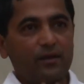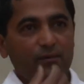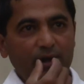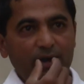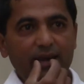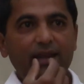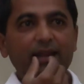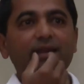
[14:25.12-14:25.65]

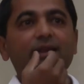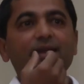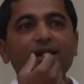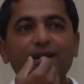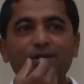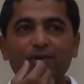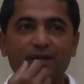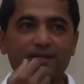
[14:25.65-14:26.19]

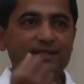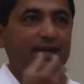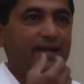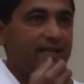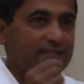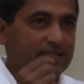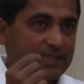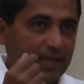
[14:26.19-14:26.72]
Only to
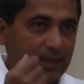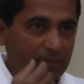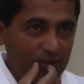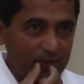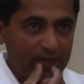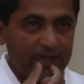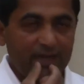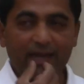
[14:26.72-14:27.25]
residence time
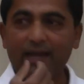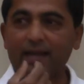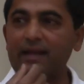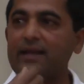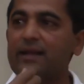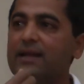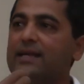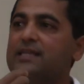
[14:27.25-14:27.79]
on the tongue
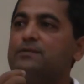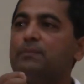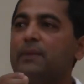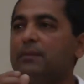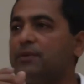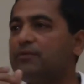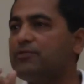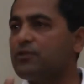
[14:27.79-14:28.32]
is
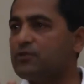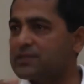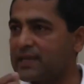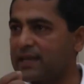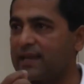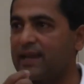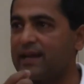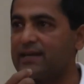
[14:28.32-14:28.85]
maybe few
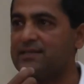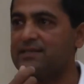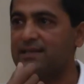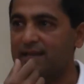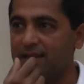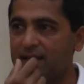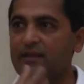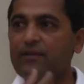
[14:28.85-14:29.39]
seconds.
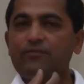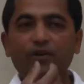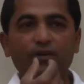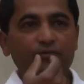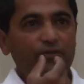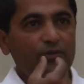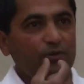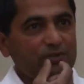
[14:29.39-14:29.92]
For
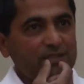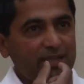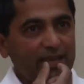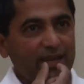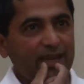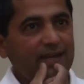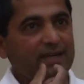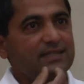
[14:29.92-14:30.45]
few
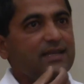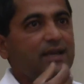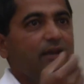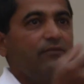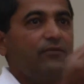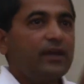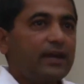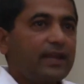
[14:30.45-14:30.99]
seconds,
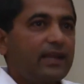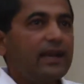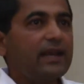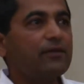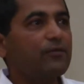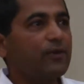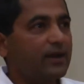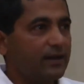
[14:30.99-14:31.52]
we are
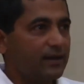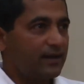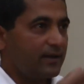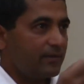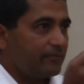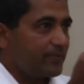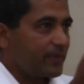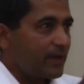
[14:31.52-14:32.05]
killing one
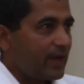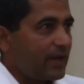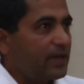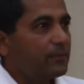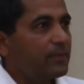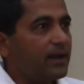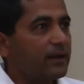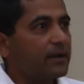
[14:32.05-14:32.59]

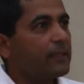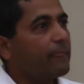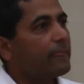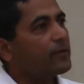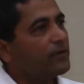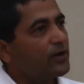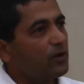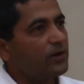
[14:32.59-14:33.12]
animal.
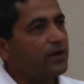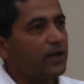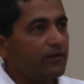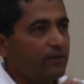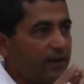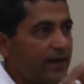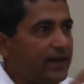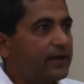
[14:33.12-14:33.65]
We don't
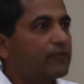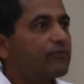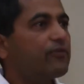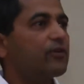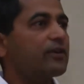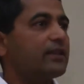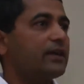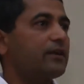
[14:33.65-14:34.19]
have a right
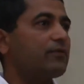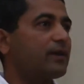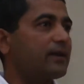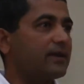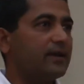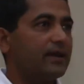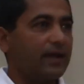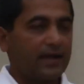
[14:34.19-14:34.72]
for that one.
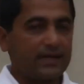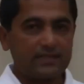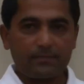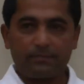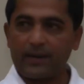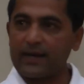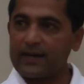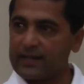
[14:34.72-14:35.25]
It's a
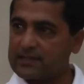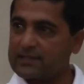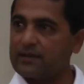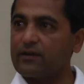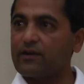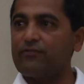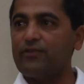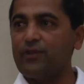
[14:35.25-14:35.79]

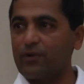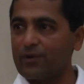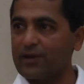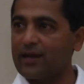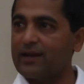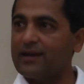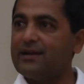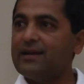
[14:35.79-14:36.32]
practitioner of
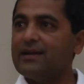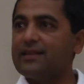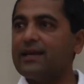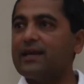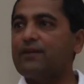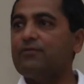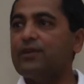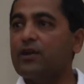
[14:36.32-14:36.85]
yoga
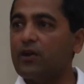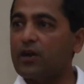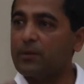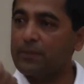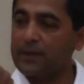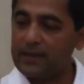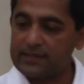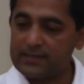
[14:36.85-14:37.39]
that we got to
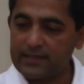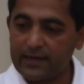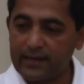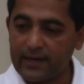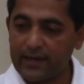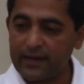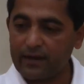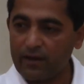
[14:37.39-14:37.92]
be
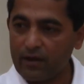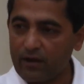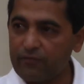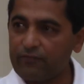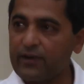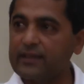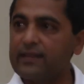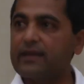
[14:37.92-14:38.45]
considerate
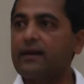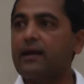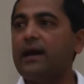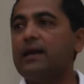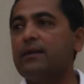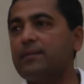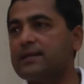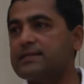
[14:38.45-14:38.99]
of other
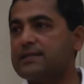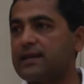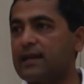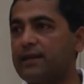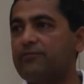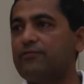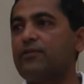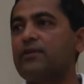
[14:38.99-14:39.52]
animals'
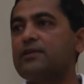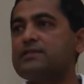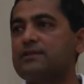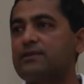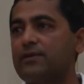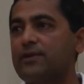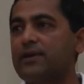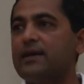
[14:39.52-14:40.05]
life
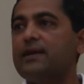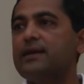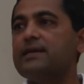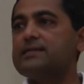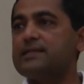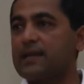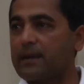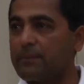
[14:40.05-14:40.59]
also.
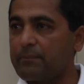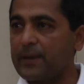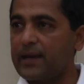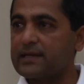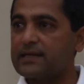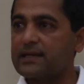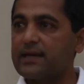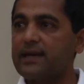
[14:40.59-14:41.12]
It's a
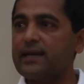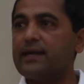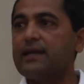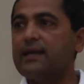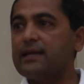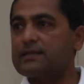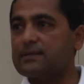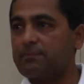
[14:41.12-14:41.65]
compassionate.
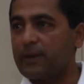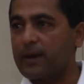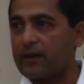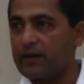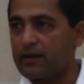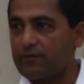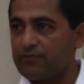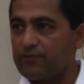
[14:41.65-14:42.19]
It's
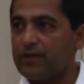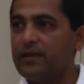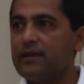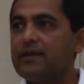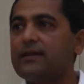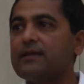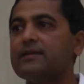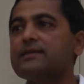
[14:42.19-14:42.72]
part of.
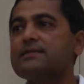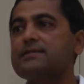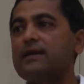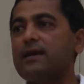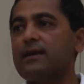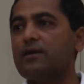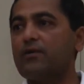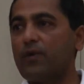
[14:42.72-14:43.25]
It's
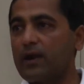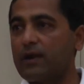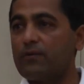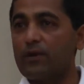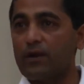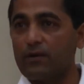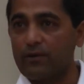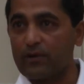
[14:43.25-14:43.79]
a
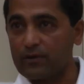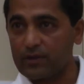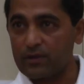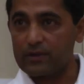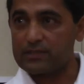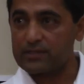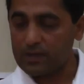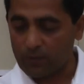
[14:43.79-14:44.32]

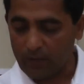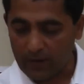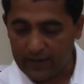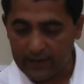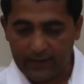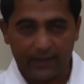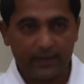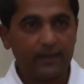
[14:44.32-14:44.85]

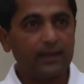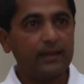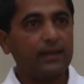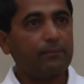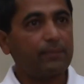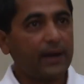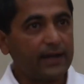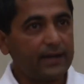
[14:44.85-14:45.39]
quality
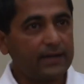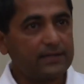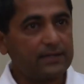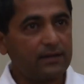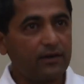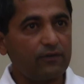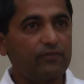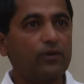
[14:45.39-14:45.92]
the
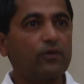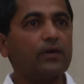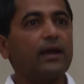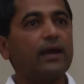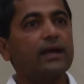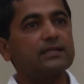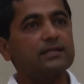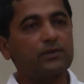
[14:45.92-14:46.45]
practitioner of yoga
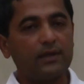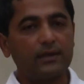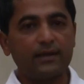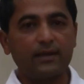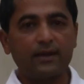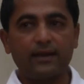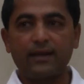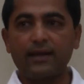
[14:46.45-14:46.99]
has to
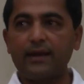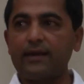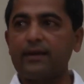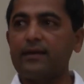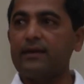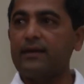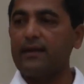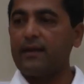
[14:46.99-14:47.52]
inculcate.
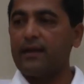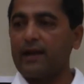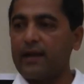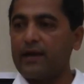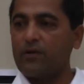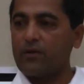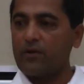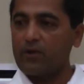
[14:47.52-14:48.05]

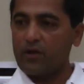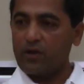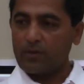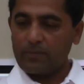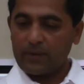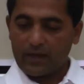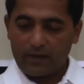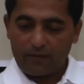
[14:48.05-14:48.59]
Lie down on your
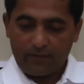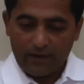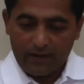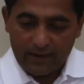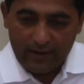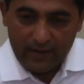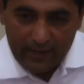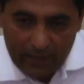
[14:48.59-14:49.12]
back. We'll
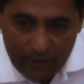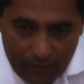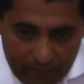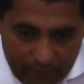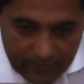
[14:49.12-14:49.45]
continue.